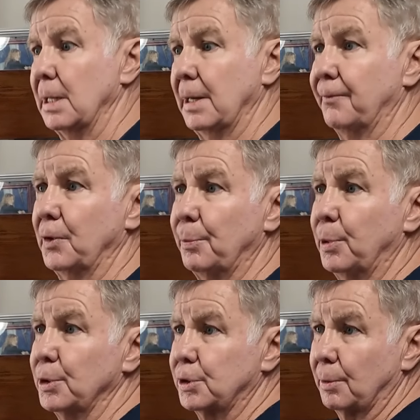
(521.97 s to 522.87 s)
if you
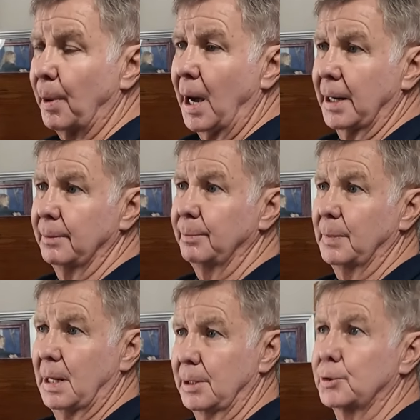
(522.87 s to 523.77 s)
push the
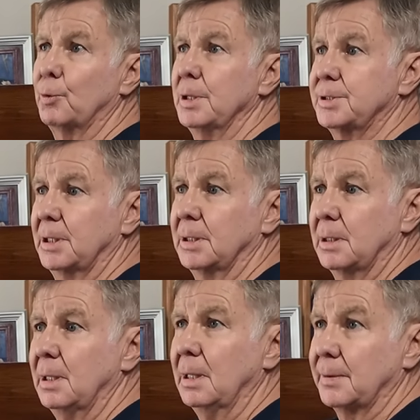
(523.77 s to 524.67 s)
bottom and twist
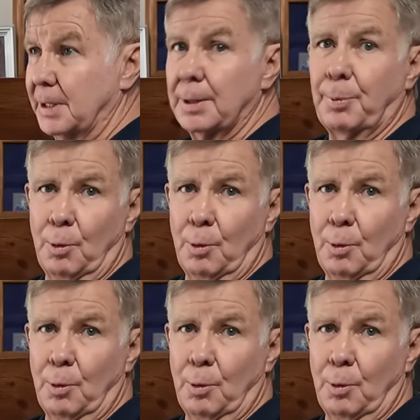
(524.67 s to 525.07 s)
it, then the